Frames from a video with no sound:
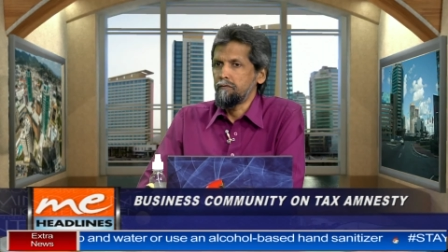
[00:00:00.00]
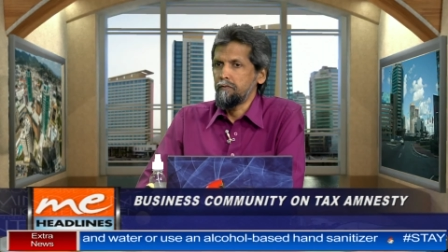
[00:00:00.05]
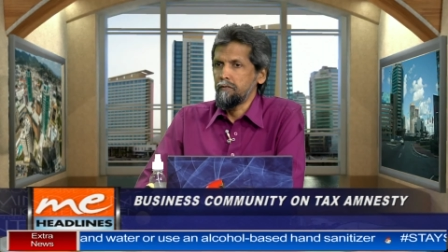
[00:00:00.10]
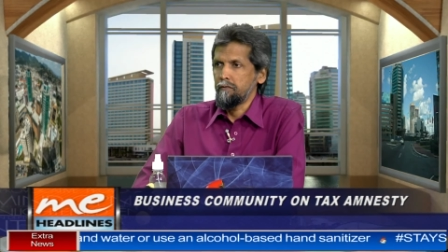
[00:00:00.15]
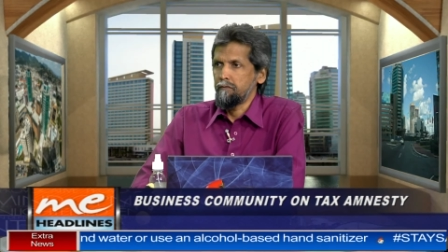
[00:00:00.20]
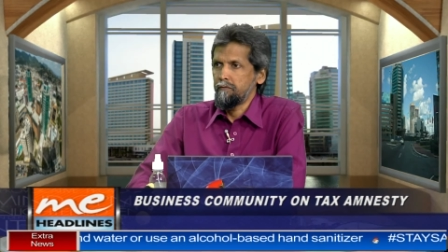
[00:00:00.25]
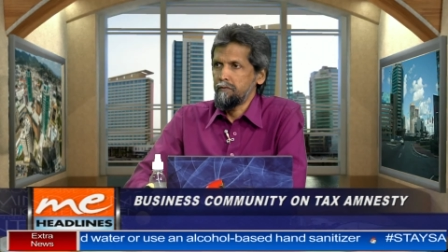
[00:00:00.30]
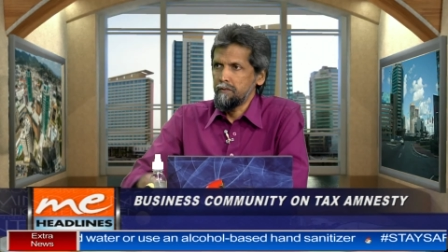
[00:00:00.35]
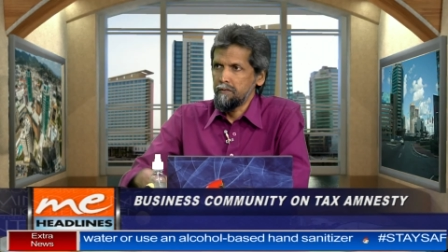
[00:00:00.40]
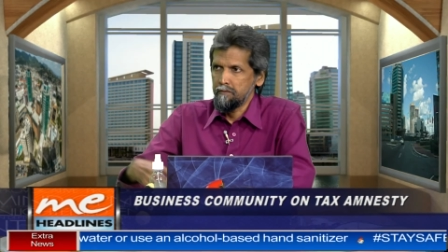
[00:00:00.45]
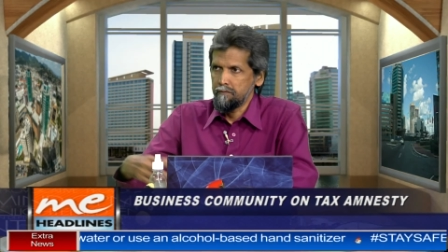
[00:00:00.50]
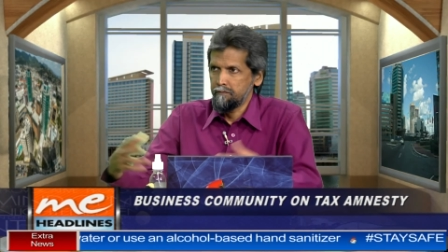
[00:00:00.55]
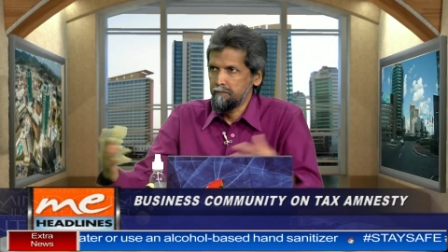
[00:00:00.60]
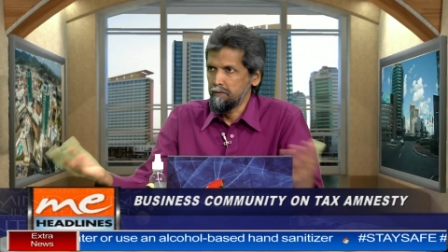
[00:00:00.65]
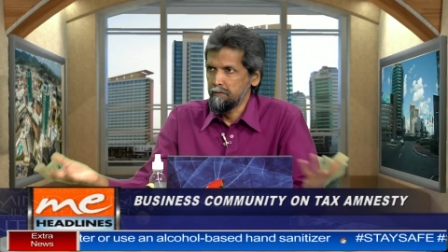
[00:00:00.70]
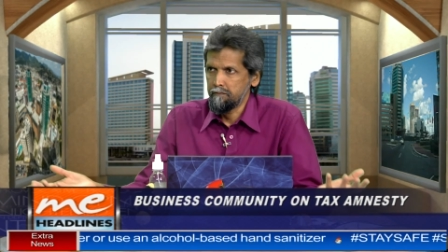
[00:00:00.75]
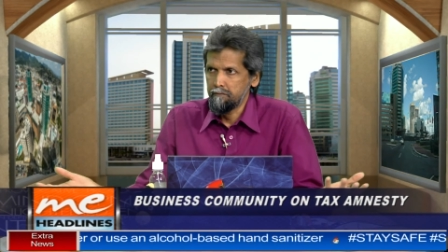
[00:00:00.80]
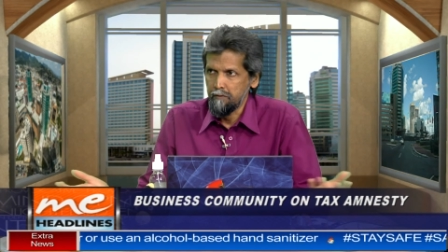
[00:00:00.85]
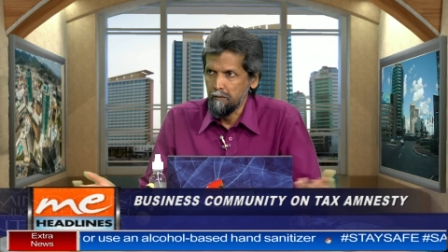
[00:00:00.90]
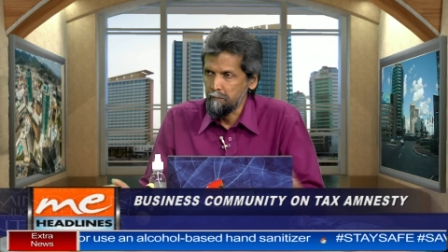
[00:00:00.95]
for, for,
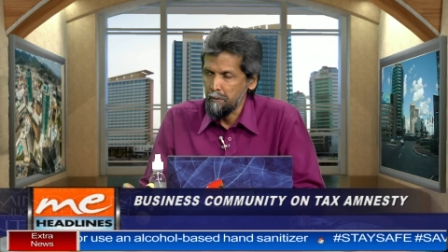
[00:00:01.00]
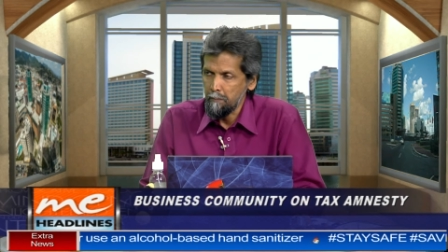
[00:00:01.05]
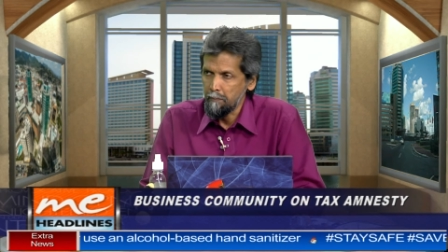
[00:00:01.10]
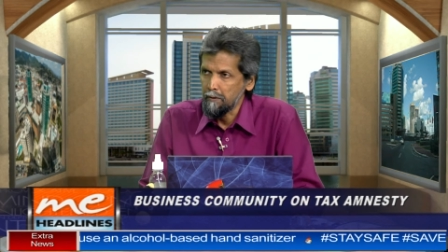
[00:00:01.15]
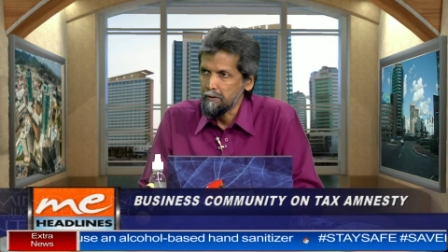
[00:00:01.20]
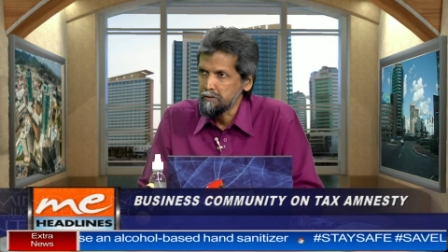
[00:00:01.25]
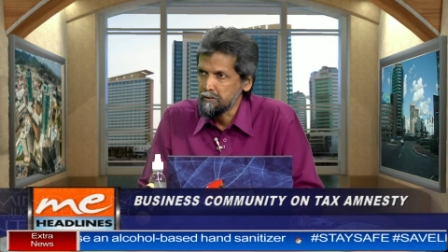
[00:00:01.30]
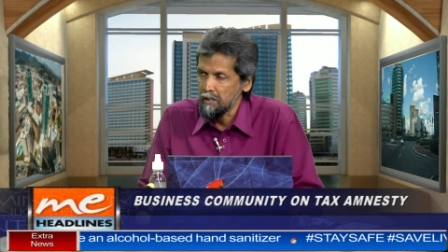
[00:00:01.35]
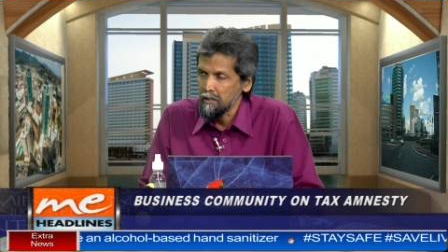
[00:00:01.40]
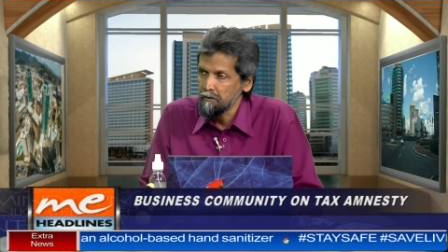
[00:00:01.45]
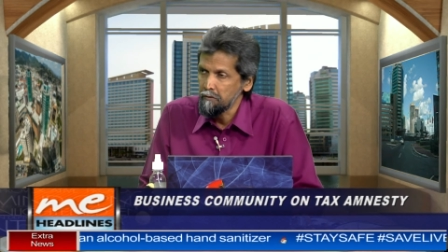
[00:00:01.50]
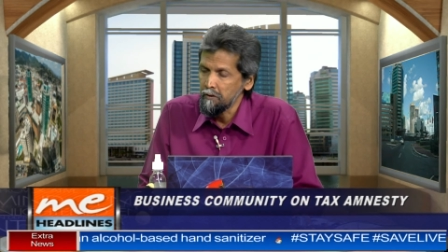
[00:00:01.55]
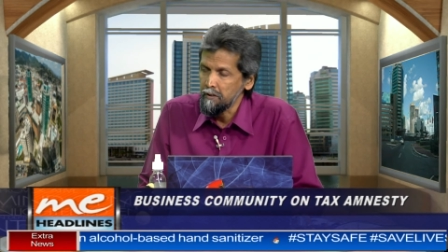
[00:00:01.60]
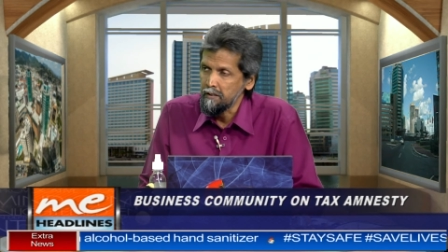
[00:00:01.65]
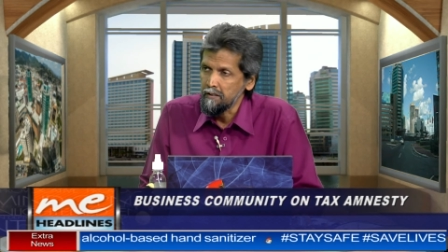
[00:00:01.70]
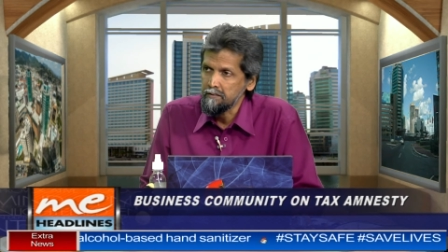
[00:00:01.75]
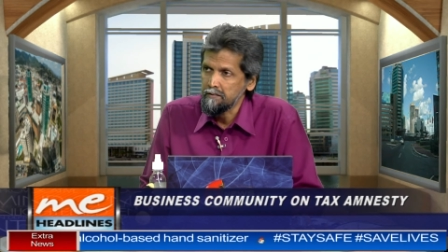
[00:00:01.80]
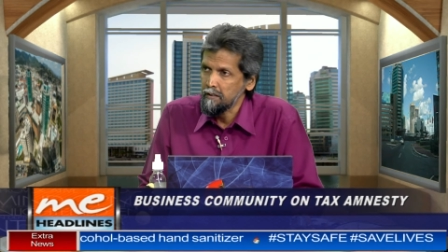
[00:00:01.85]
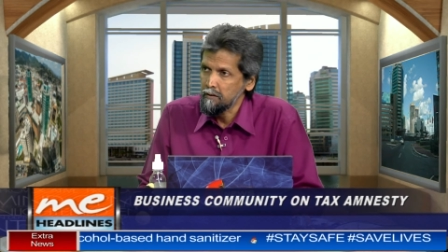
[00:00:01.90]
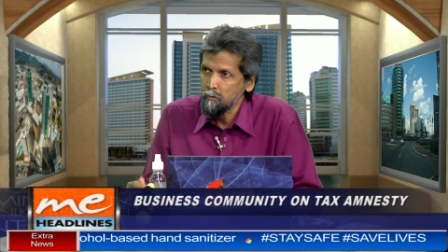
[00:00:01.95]
for, for people generally
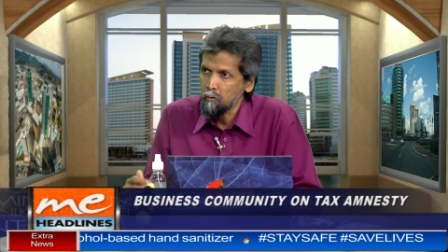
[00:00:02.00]
is that